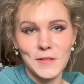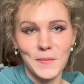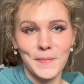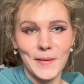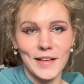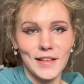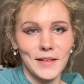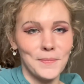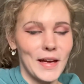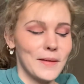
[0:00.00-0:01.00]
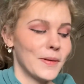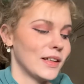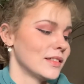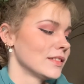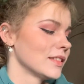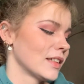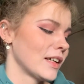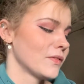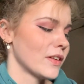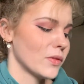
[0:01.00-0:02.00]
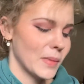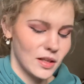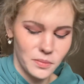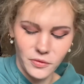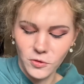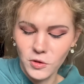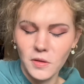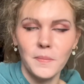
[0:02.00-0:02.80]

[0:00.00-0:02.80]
to be making paper. I have never made it before,